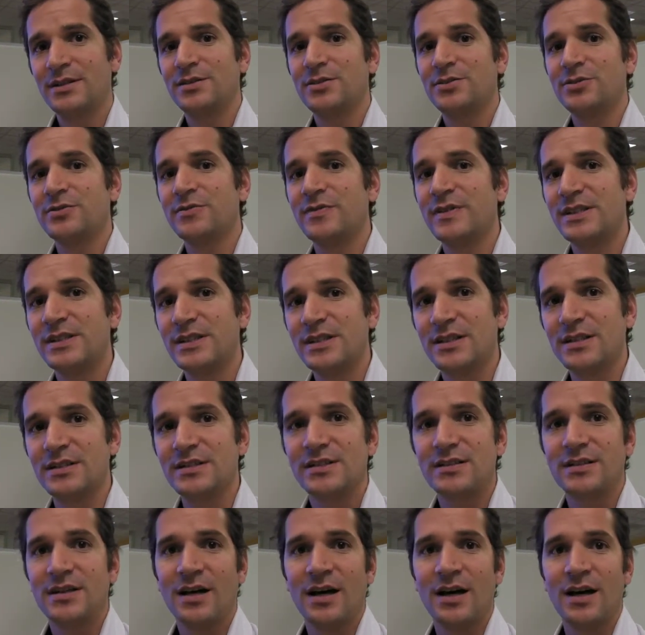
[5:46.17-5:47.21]
Do
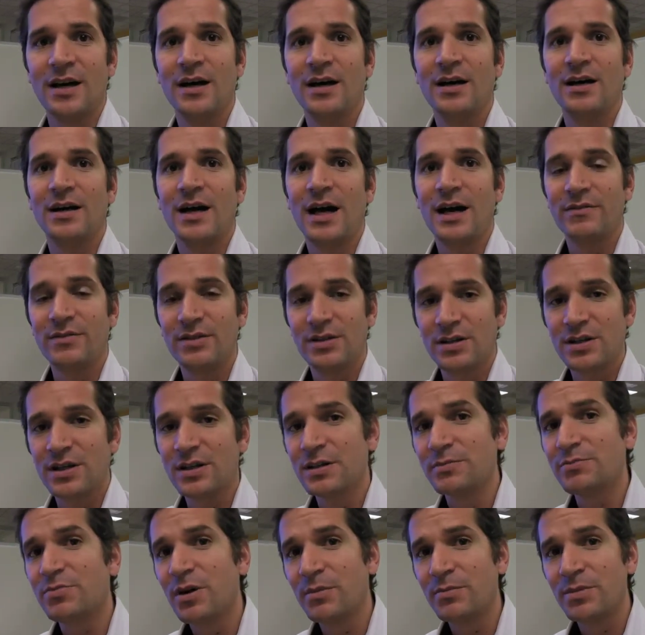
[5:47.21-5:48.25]
visit, have a look
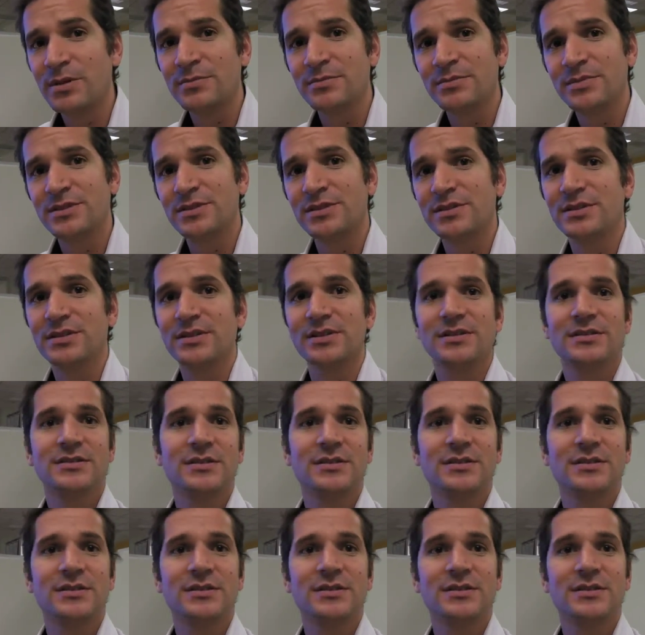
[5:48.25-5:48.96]
at the problems,